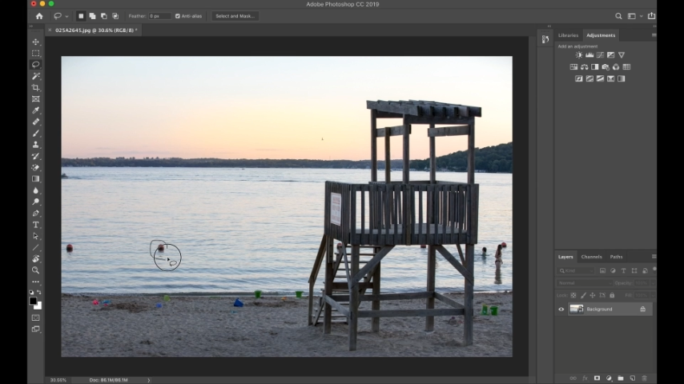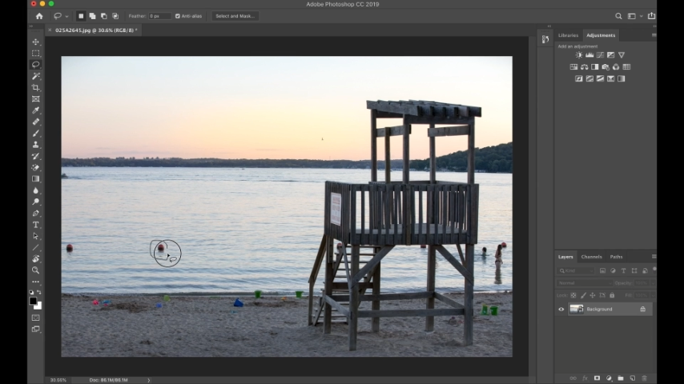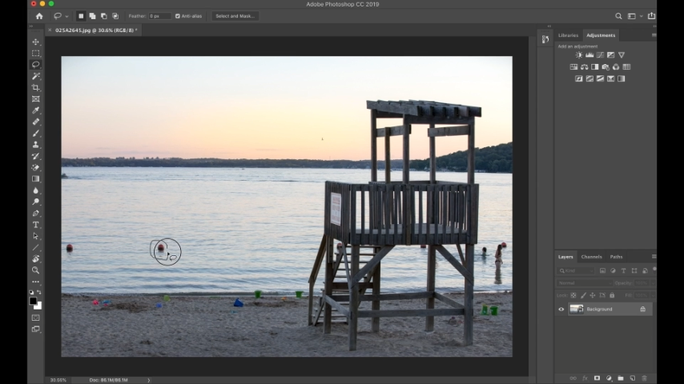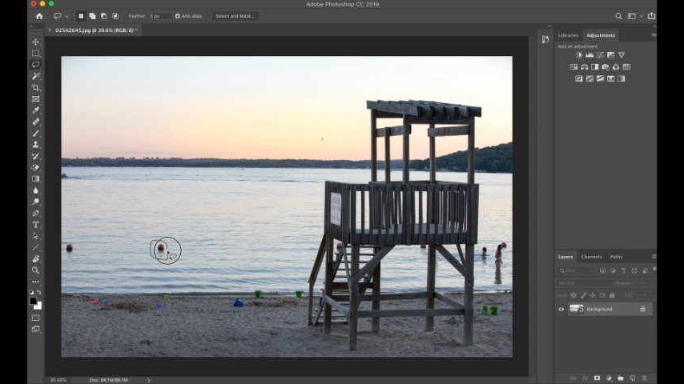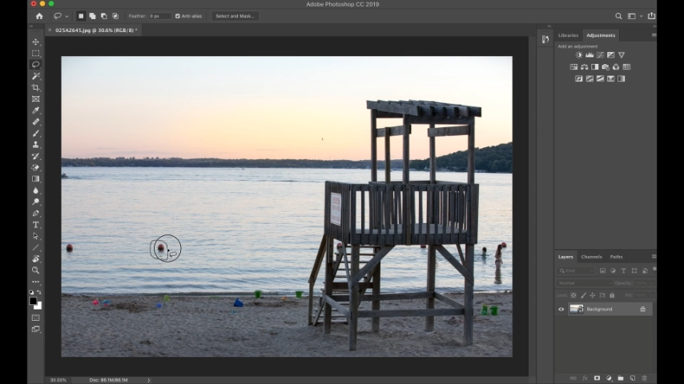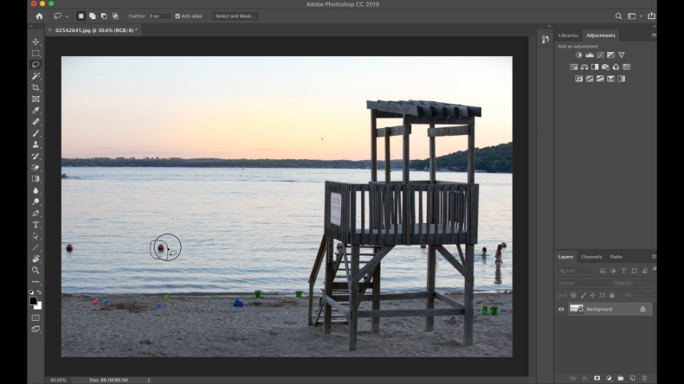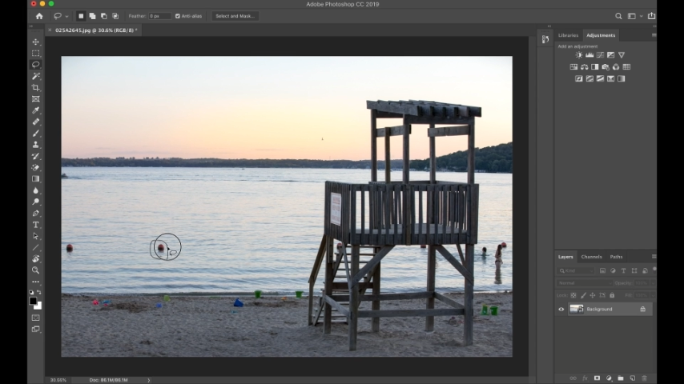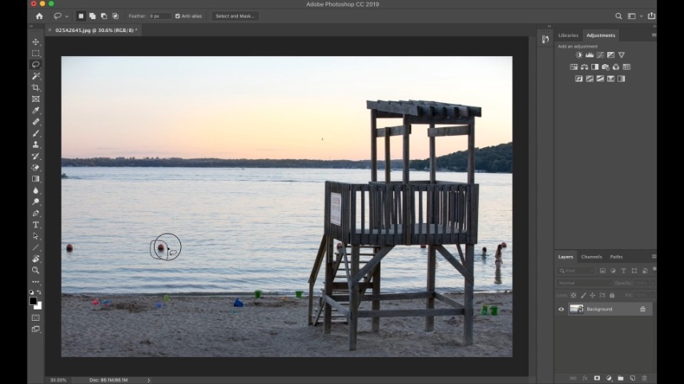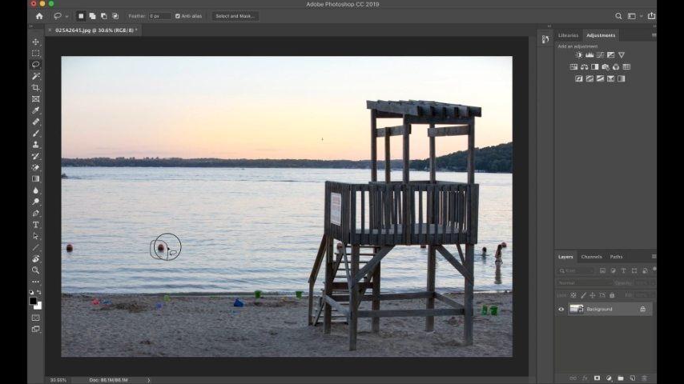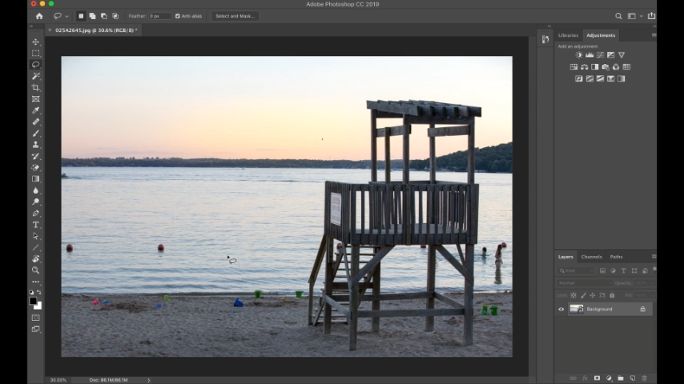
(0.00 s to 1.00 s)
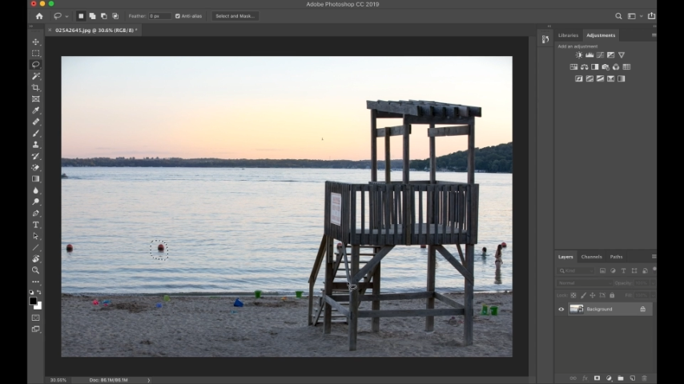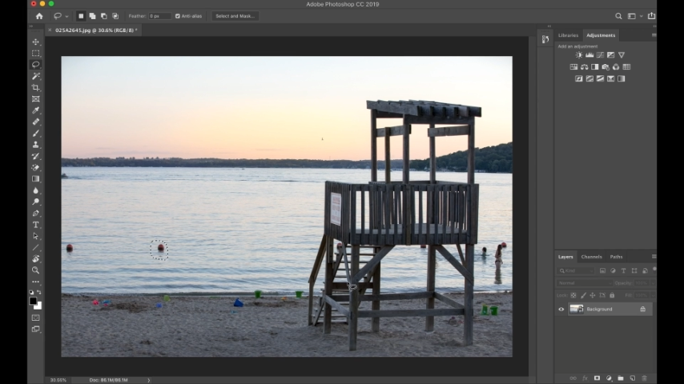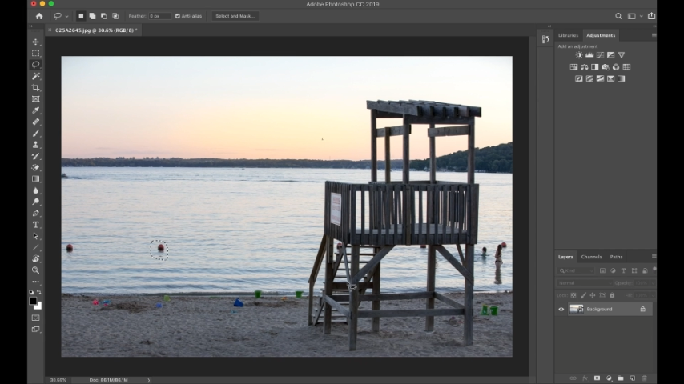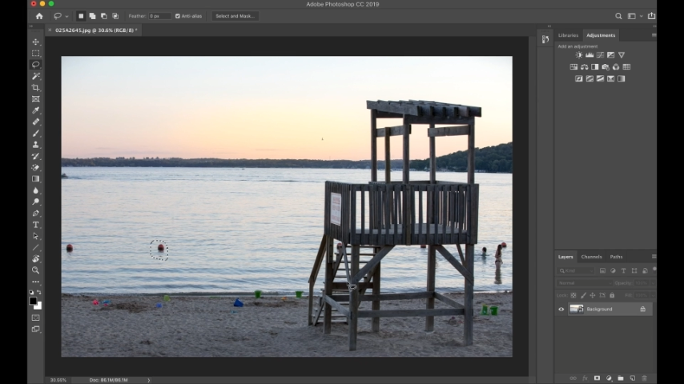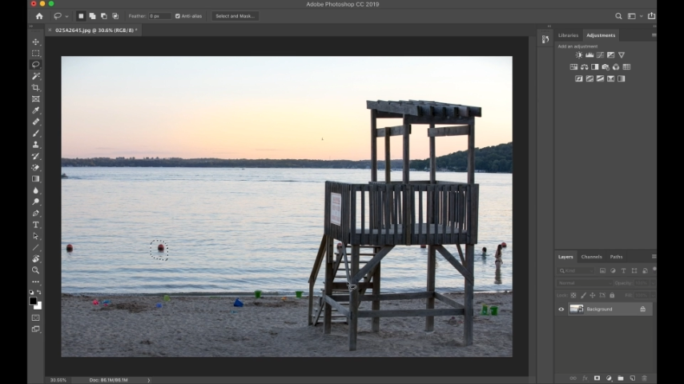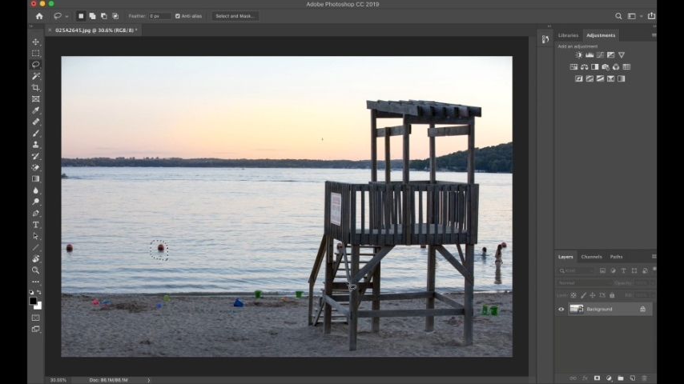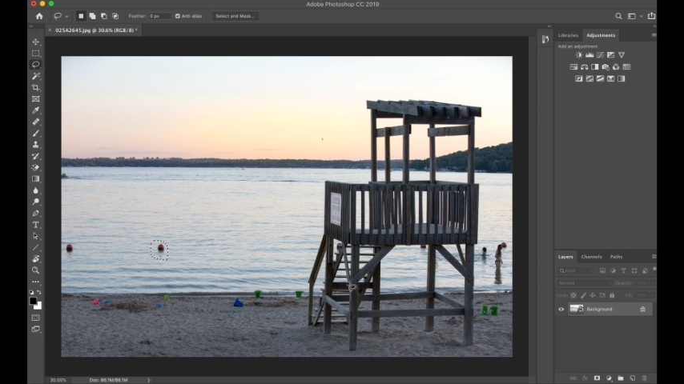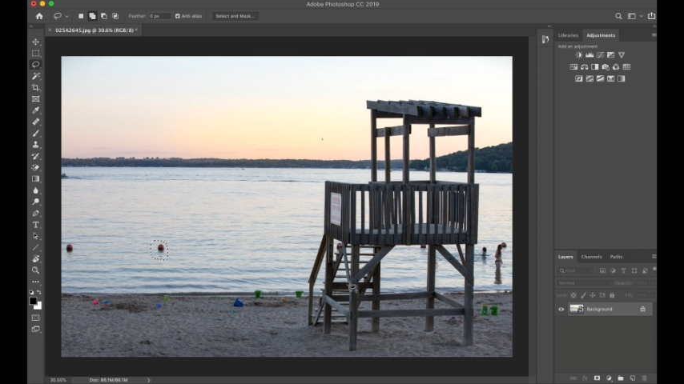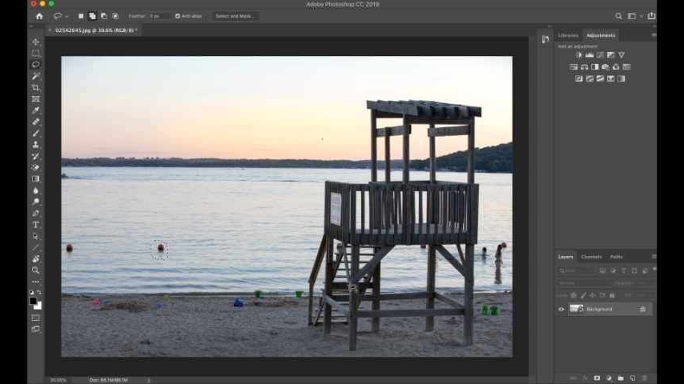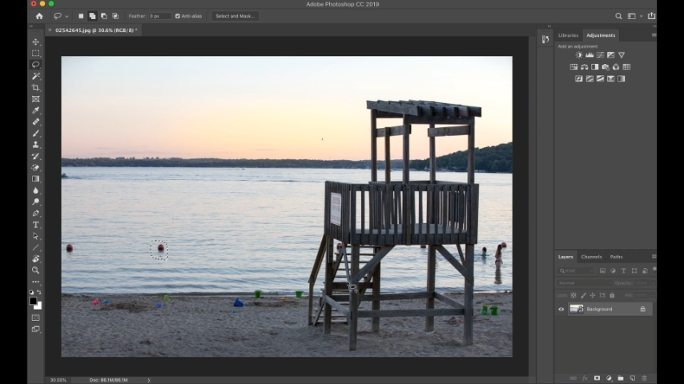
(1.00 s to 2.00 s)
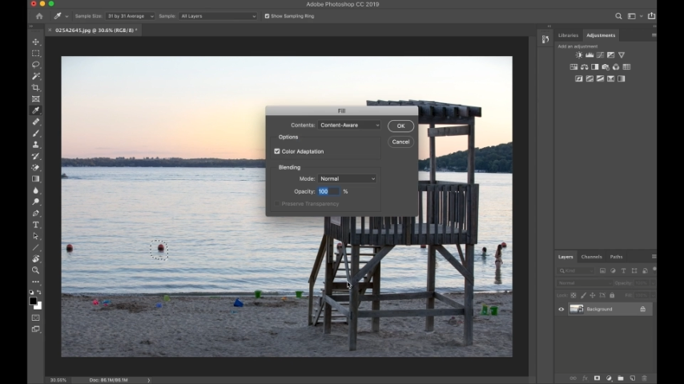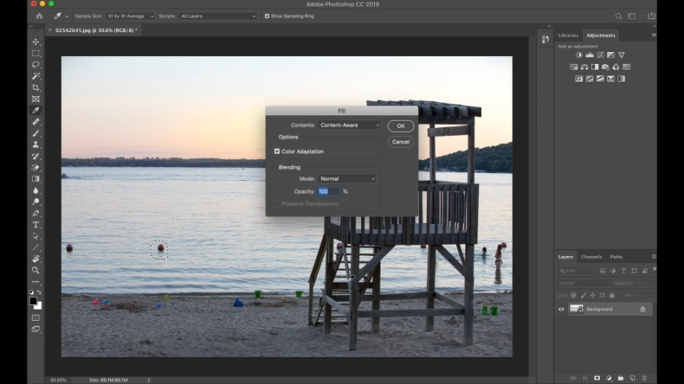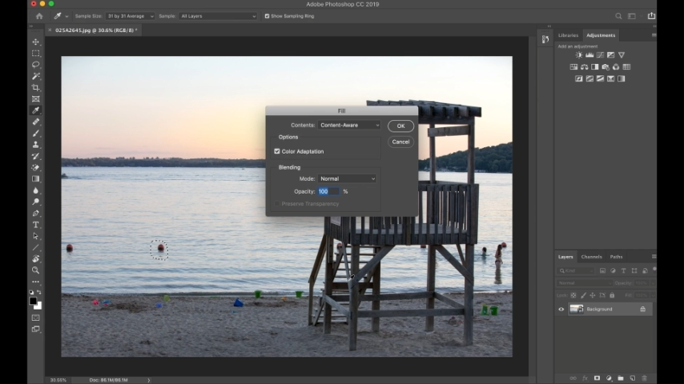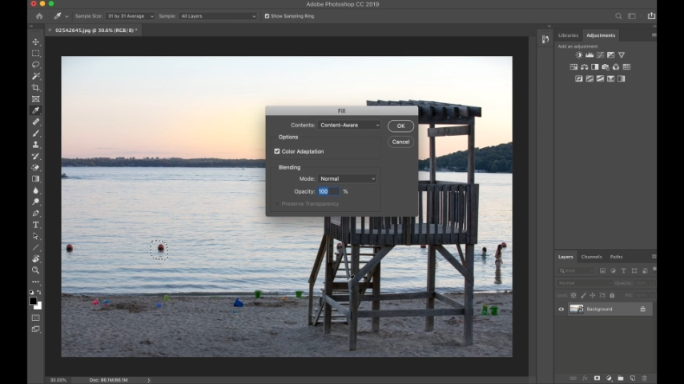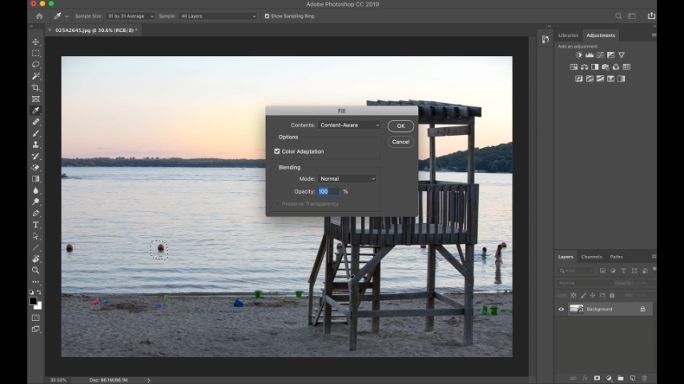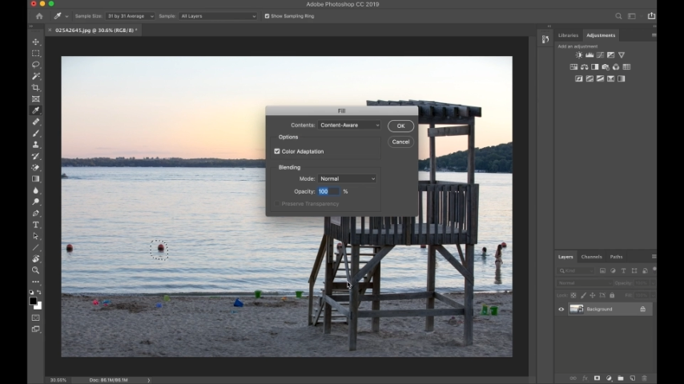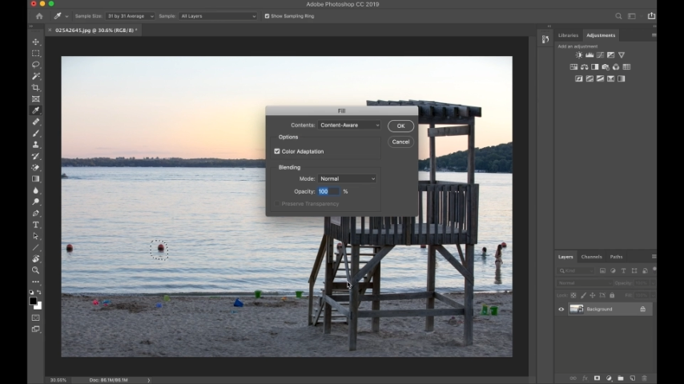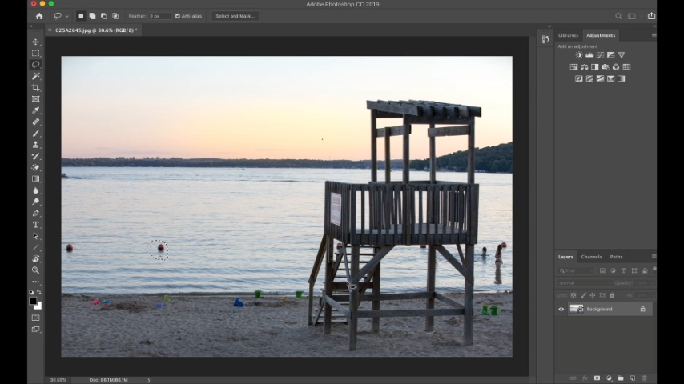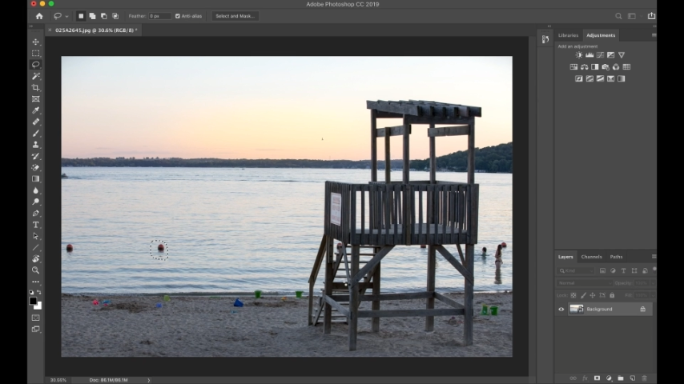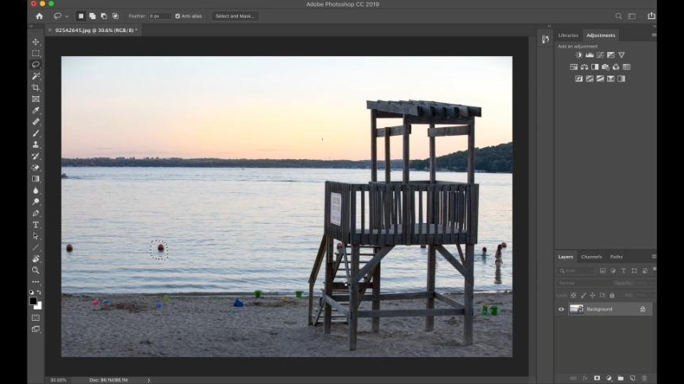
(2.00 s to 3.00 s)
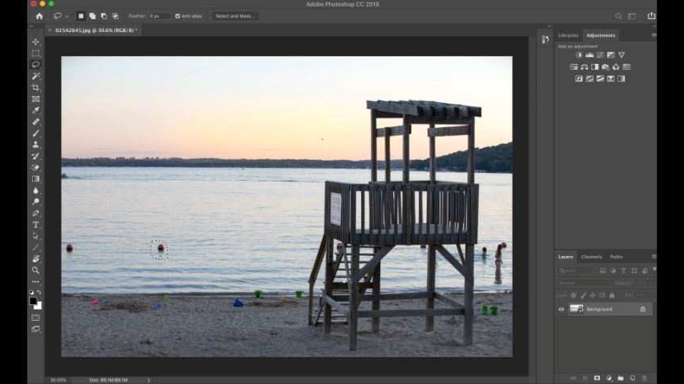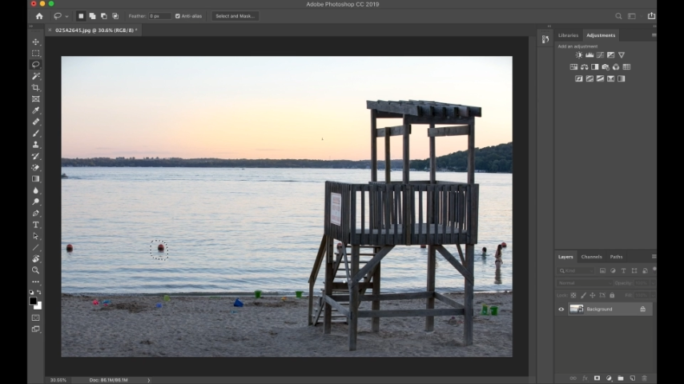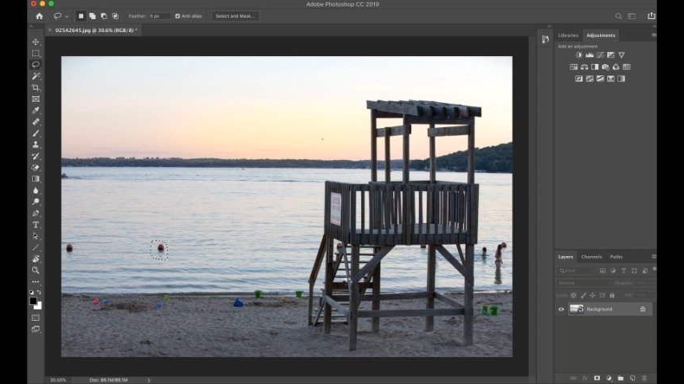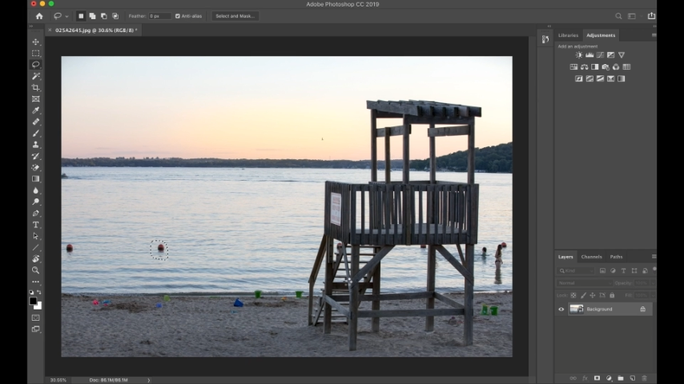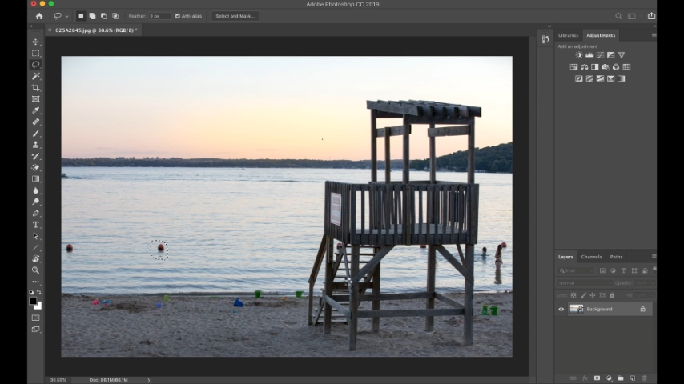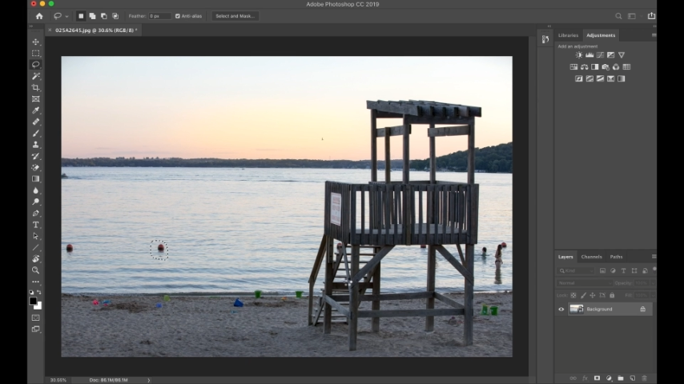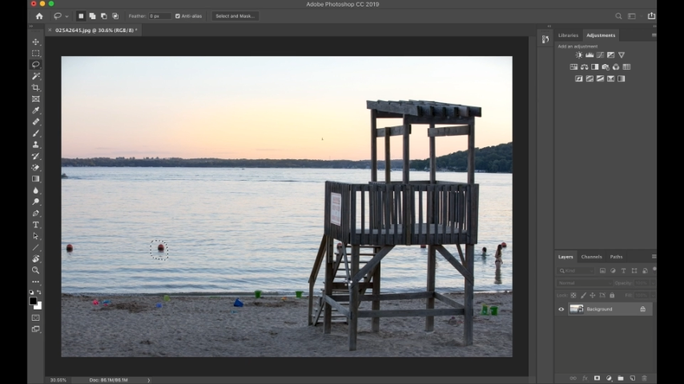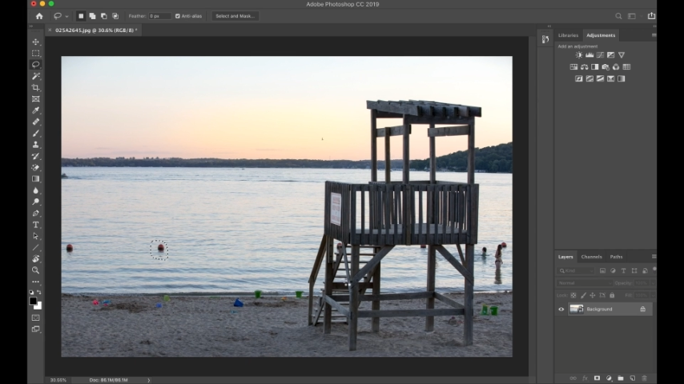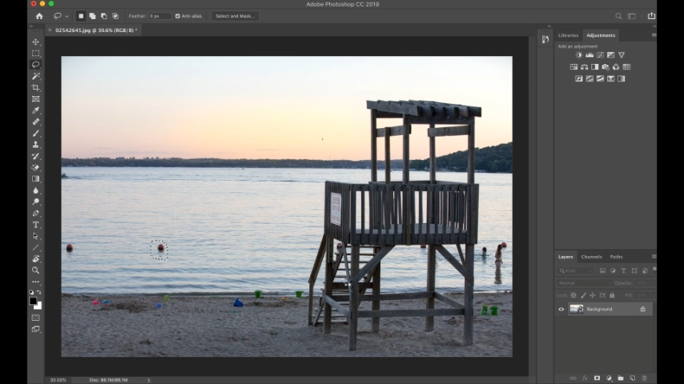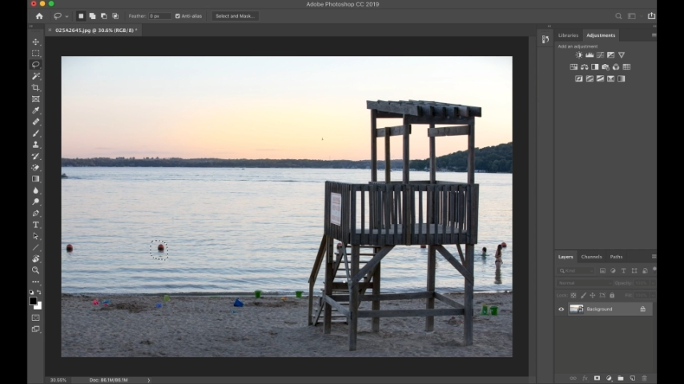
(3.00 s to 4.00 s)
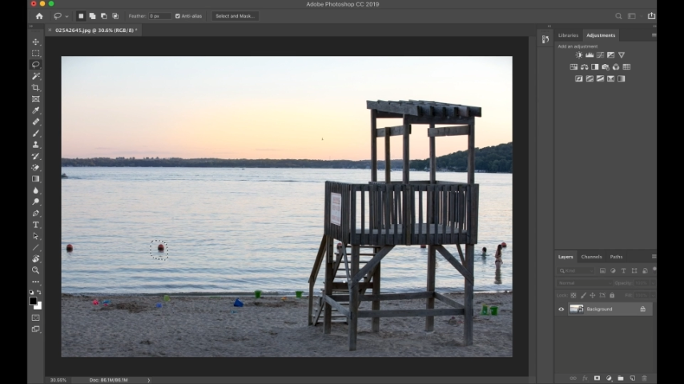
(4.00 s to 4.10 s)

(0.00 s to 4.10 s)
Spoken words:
[unreadable: no face in view]